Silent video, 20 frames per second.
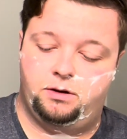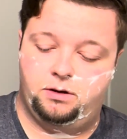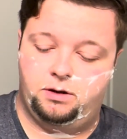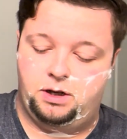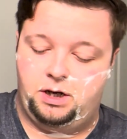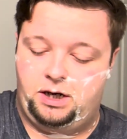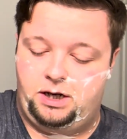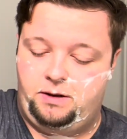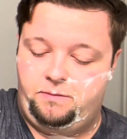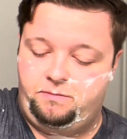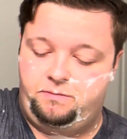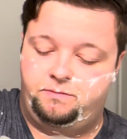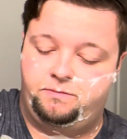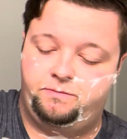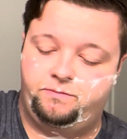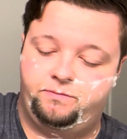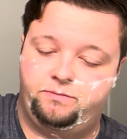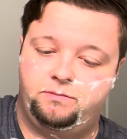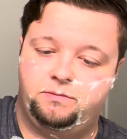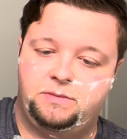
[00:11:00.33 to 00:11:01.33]
kind
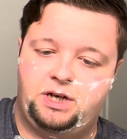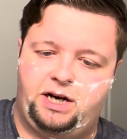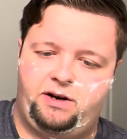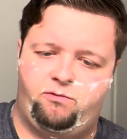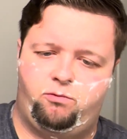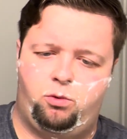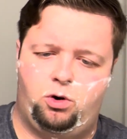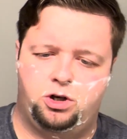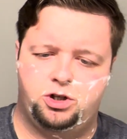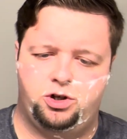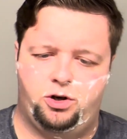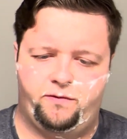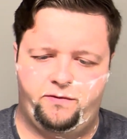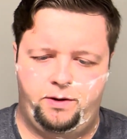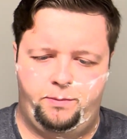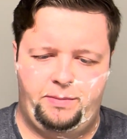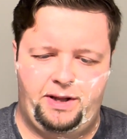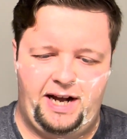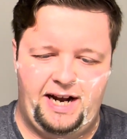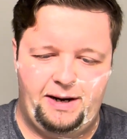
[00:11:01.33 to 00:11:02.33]
of wash off the
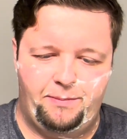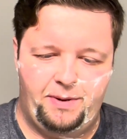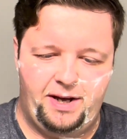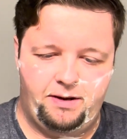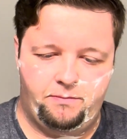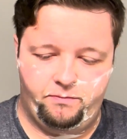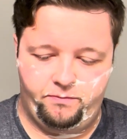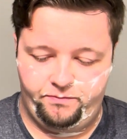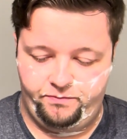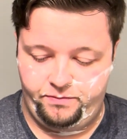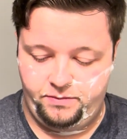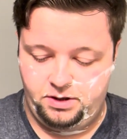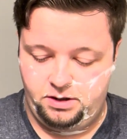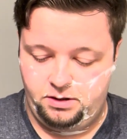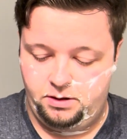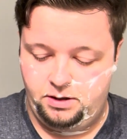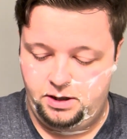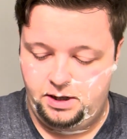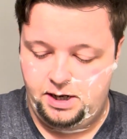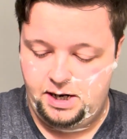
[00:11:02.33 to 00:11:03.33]
blade a bit,
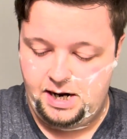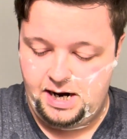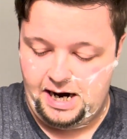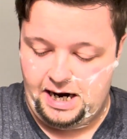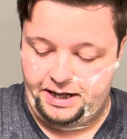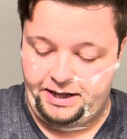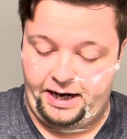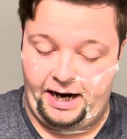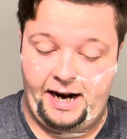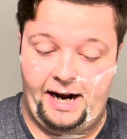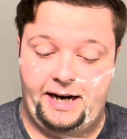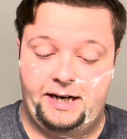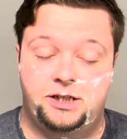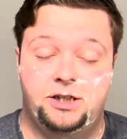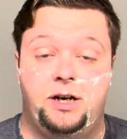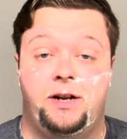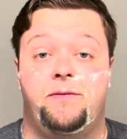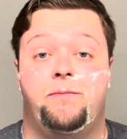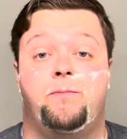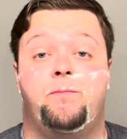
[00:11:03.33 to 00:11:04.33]
and then I actually